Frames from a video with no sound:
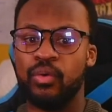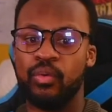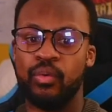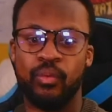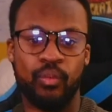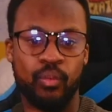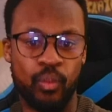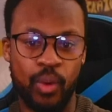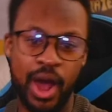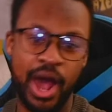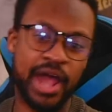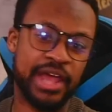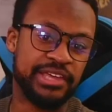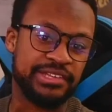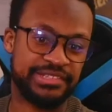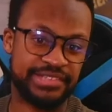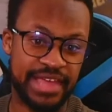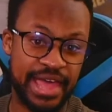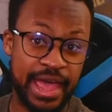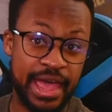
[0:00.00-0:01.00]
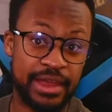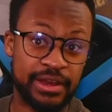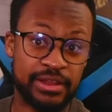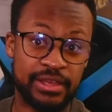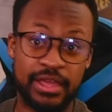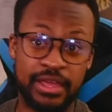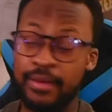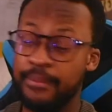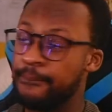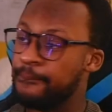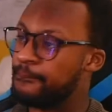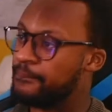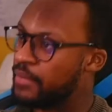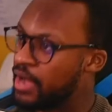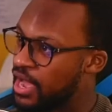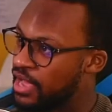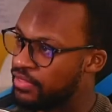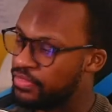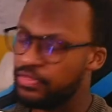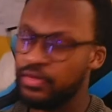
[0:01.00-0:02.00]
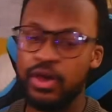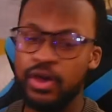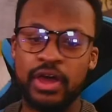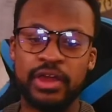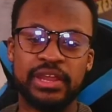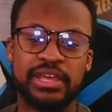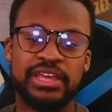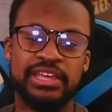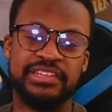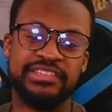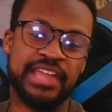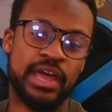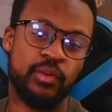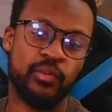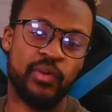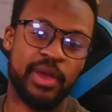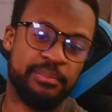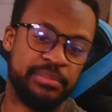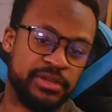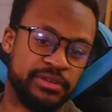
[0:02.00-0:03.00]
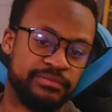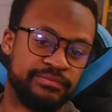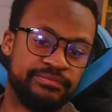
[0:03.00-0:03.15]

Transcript: why is that? My thought is that weapon.